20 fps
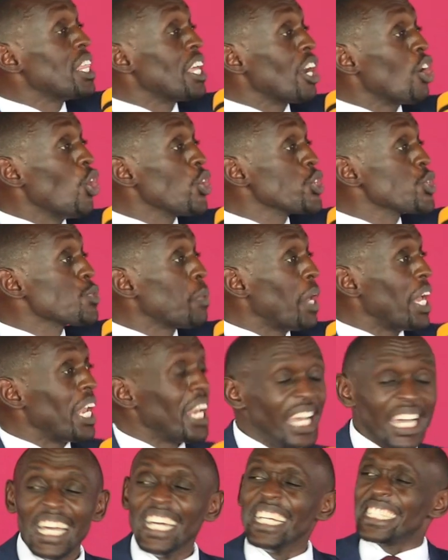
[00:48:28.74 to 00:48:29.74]
the
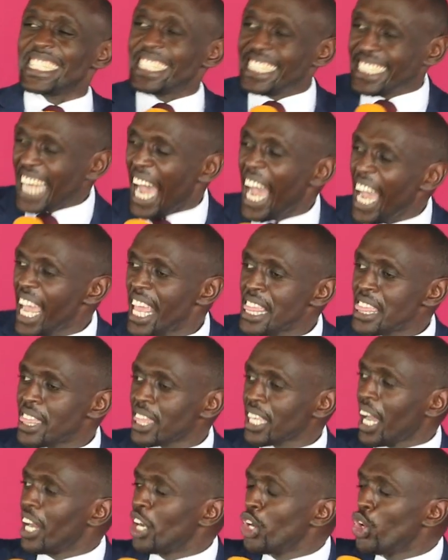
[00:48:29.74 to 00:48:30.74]
gospel.
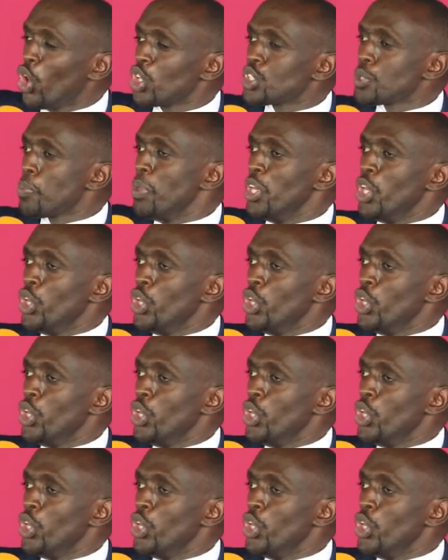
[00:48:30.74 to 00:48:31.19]
Tithe cannot be